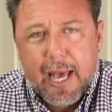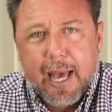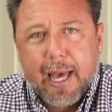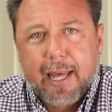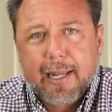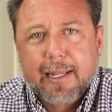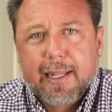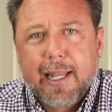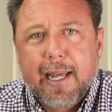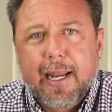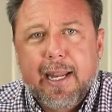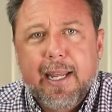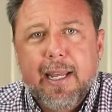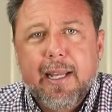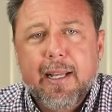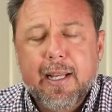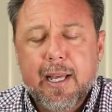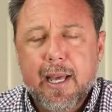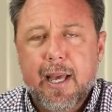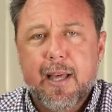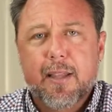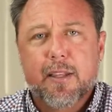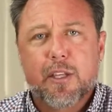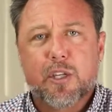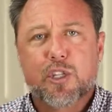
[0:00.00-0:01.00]
and letting
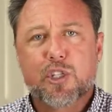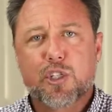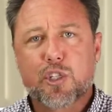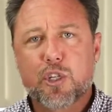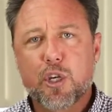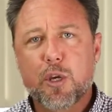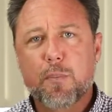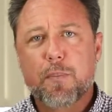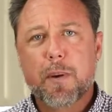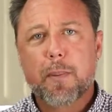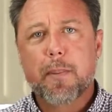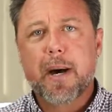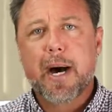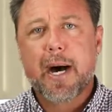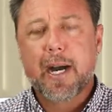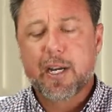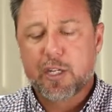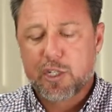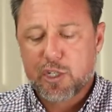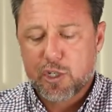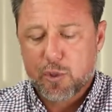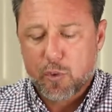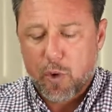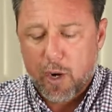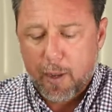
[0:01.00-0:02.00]
the
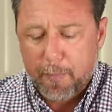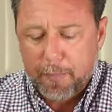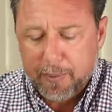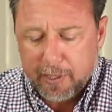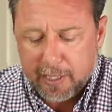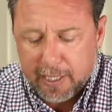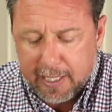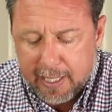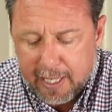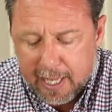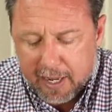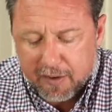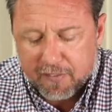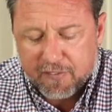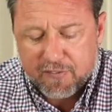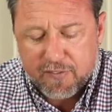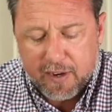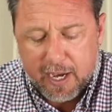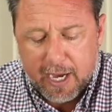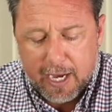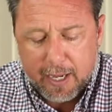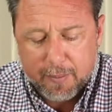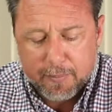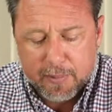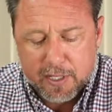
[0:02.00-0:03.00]
supermarket duopoly and
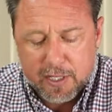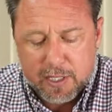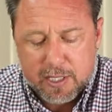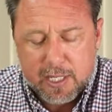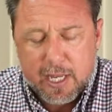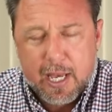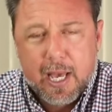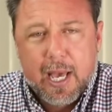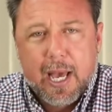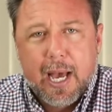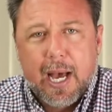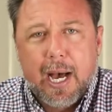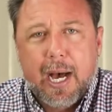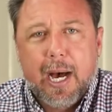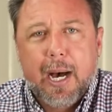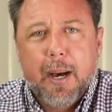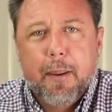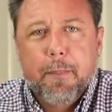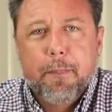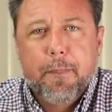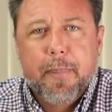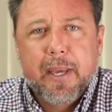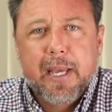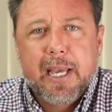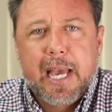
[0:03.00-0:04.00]
farmers
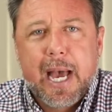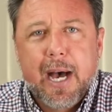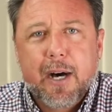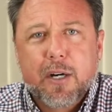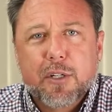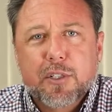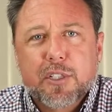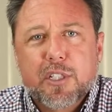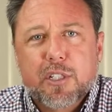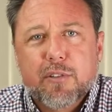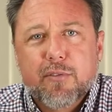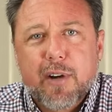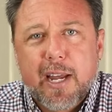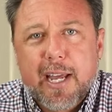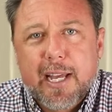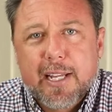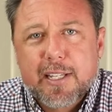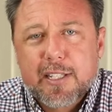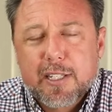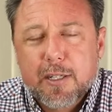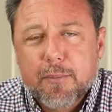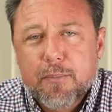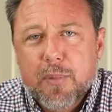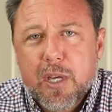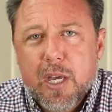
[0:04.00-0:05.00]
be held to
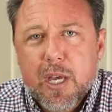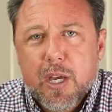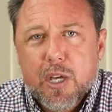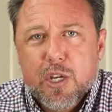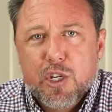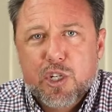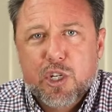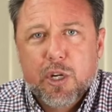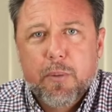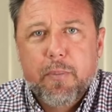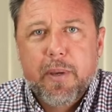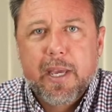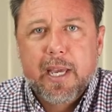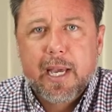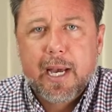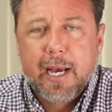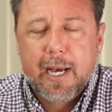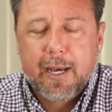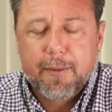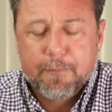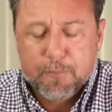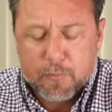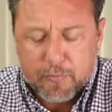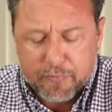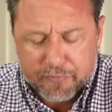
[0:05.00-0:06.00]
ransom should be
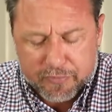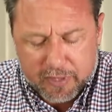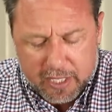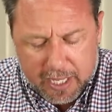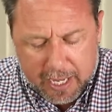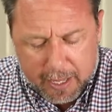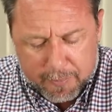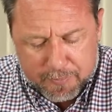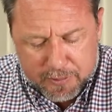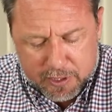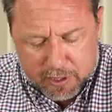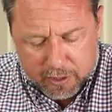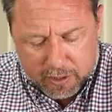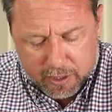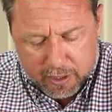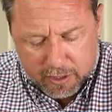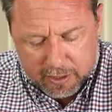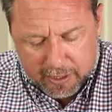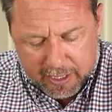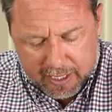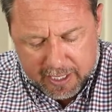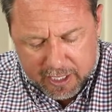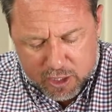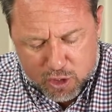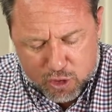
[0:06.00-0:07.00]

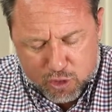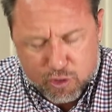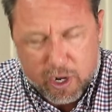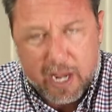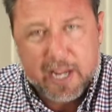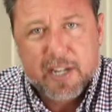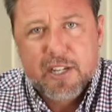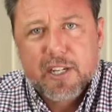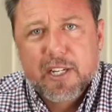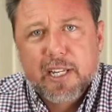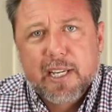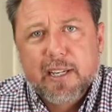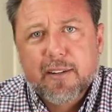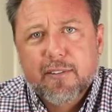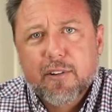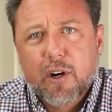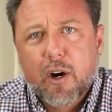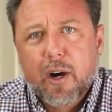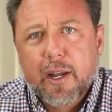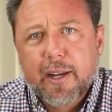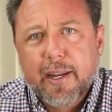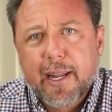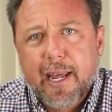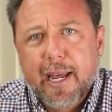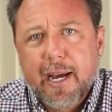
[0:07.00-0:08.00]
absolutely a tragedy
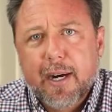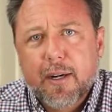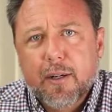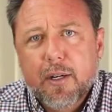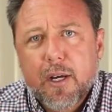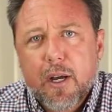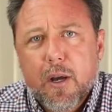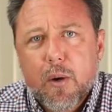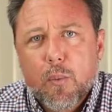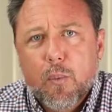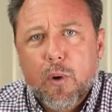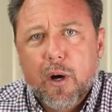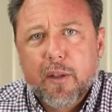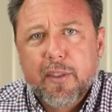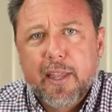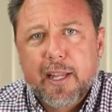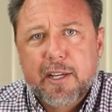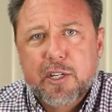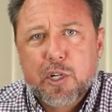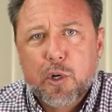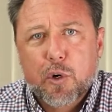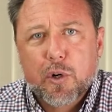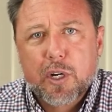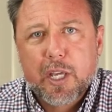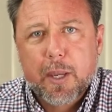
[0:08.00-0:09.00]
right now while they're
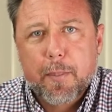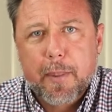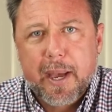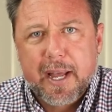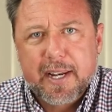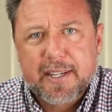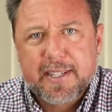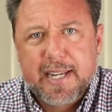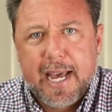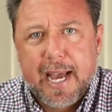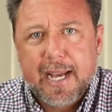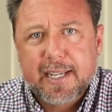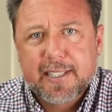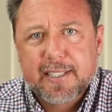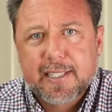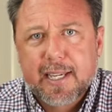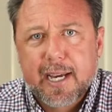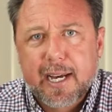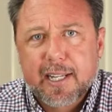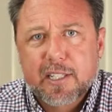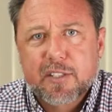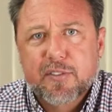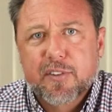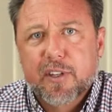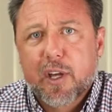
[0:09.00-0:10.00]
talking about tax
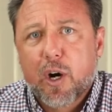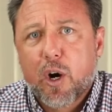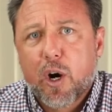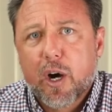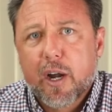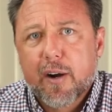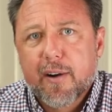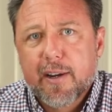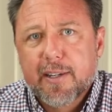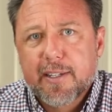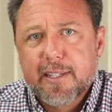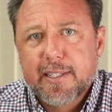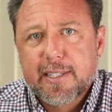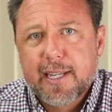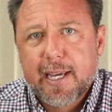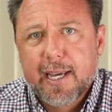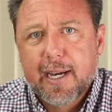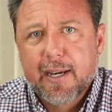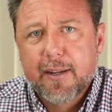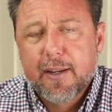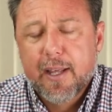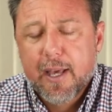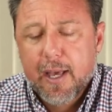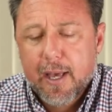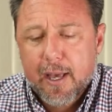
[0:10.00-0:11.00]
cuts for the higher end of
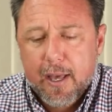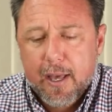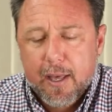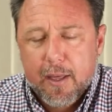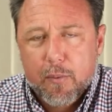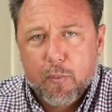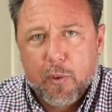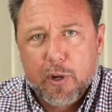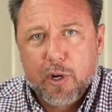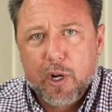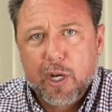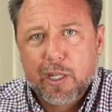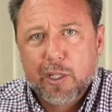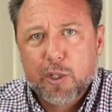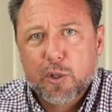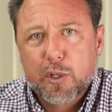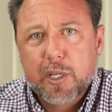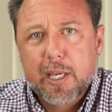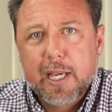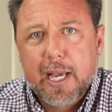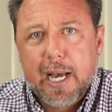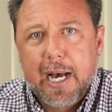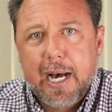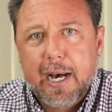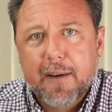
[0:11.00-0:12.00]
town. We're not
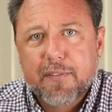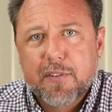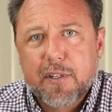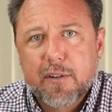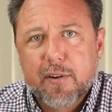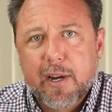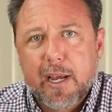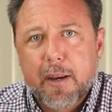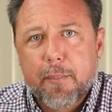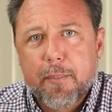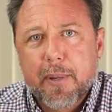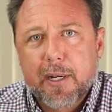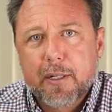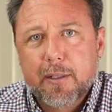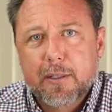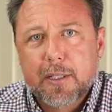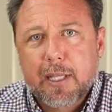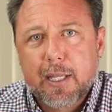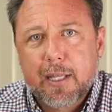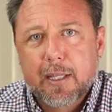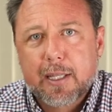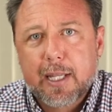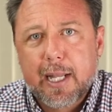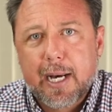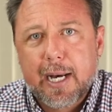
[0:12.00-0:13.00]
looking after our middle
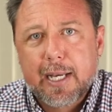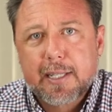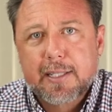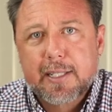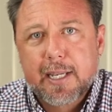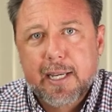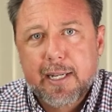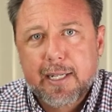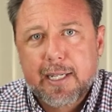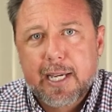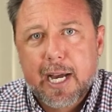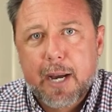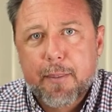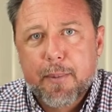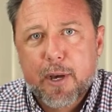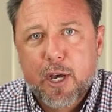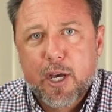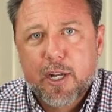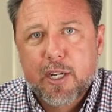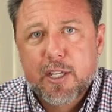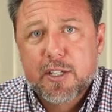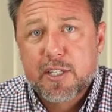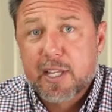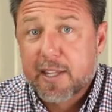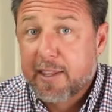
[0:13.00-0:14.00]
class income
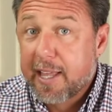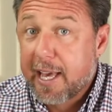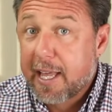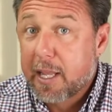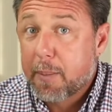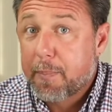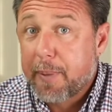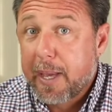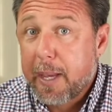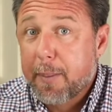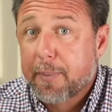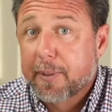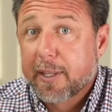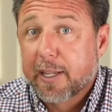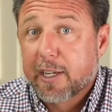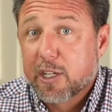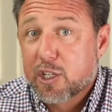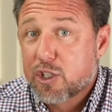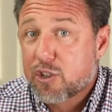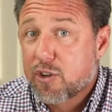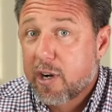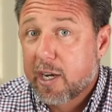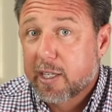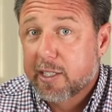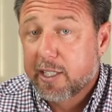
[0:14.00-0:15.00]
earners, and they're the people that are
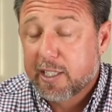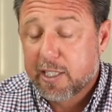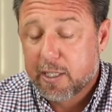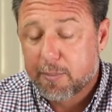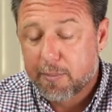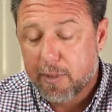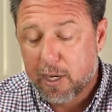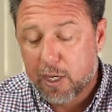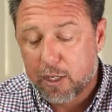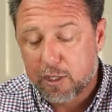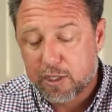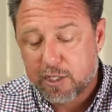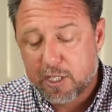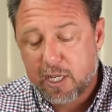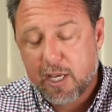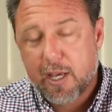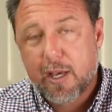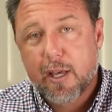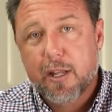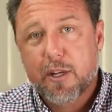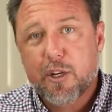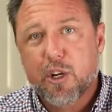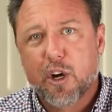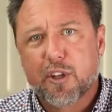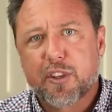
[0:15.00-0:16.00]
struggling the most,
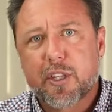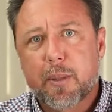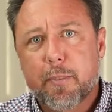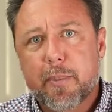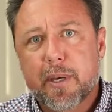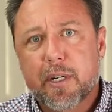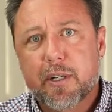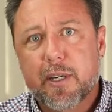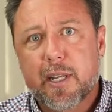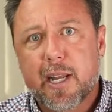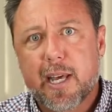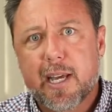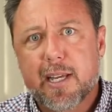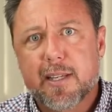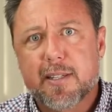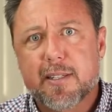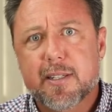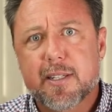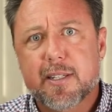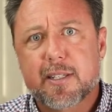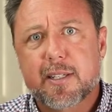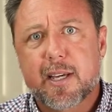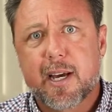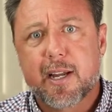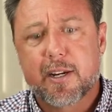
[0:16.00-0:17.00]
not the billionaires in
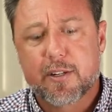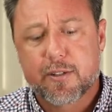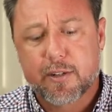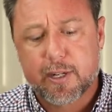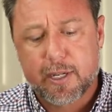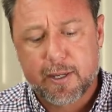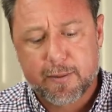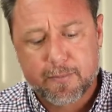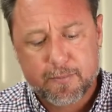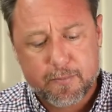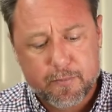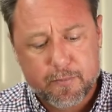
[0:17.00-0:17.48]
this country.